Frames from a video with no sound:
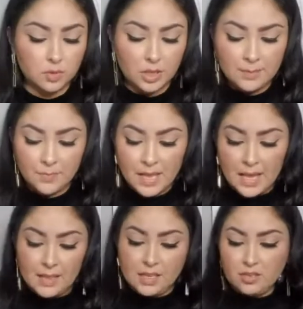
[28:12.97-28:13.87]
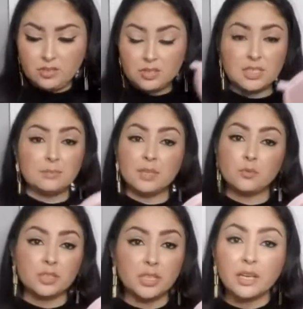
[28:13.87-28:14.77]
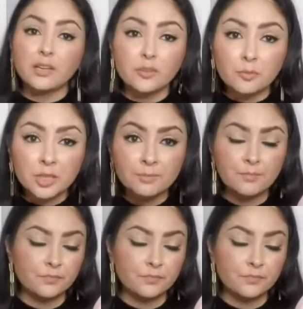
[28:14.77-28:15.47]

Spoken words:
Okay, and then you do the same thing with the other one.